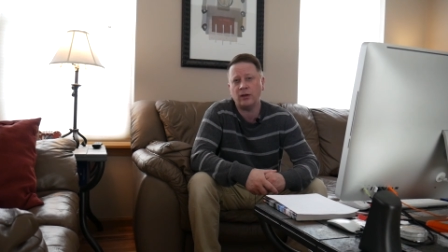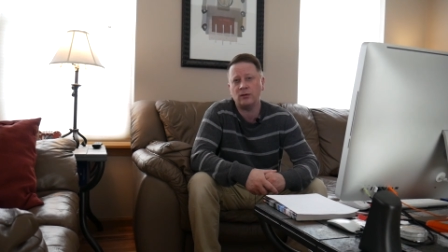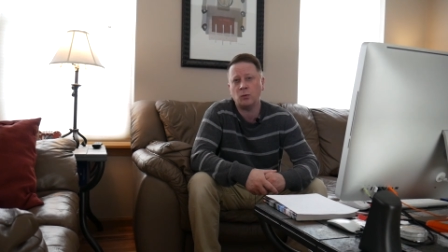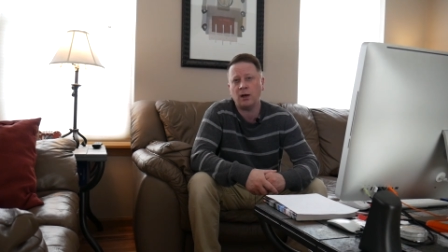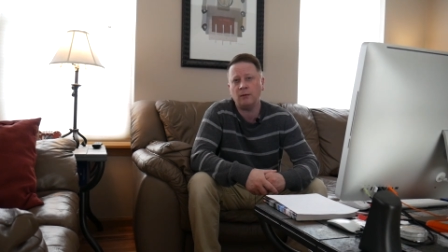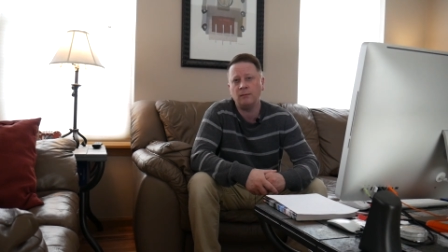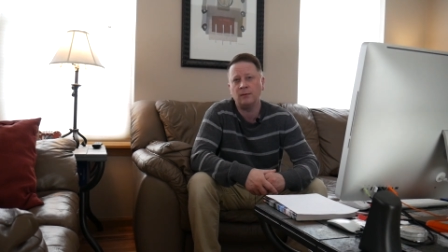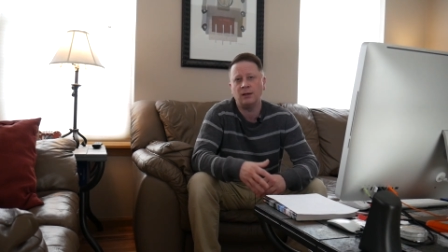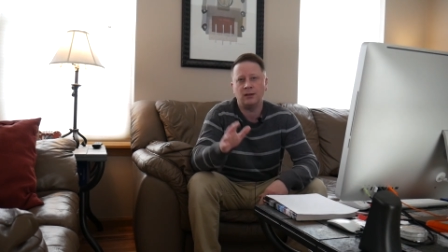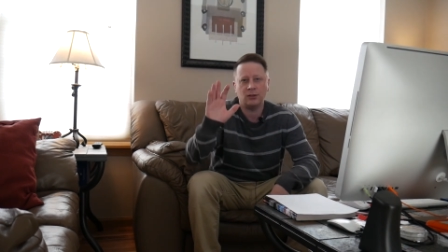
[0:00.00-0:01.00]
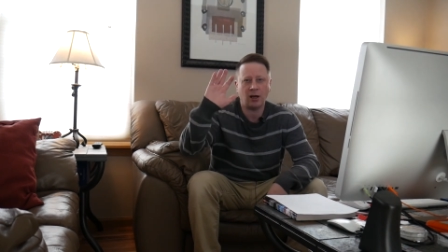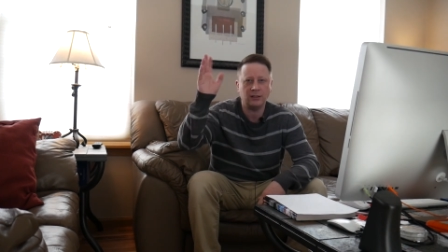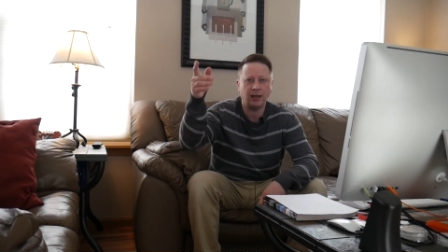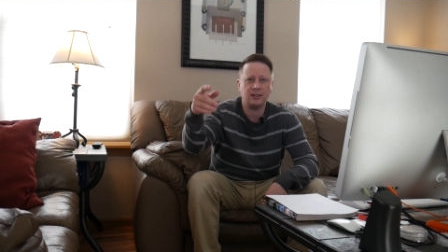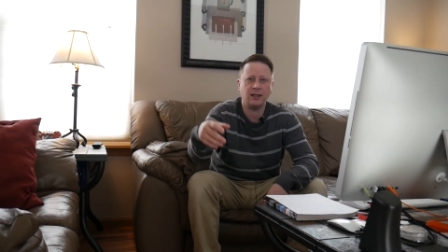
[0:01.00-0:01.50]
you as well.
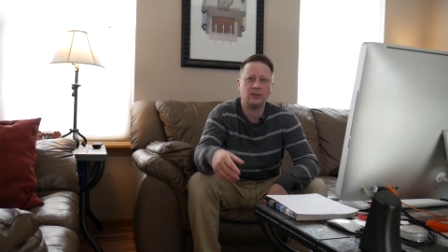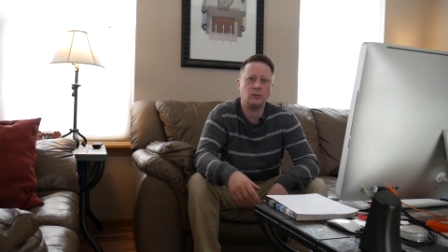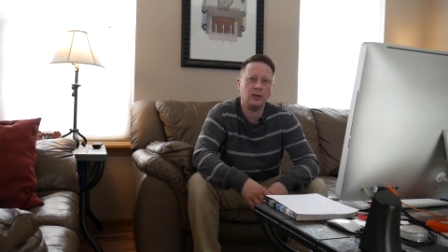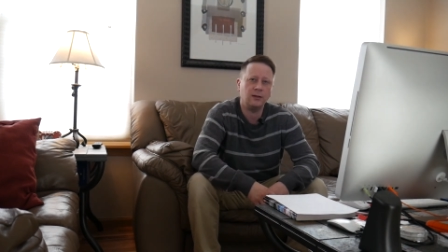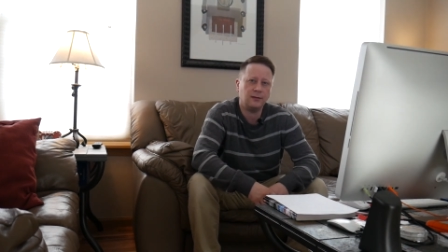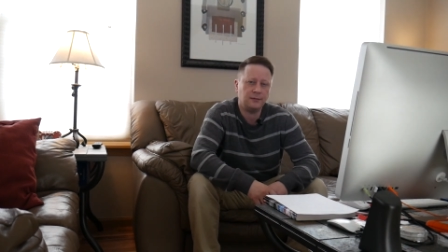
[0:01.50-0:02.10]
Talk to you guys next week.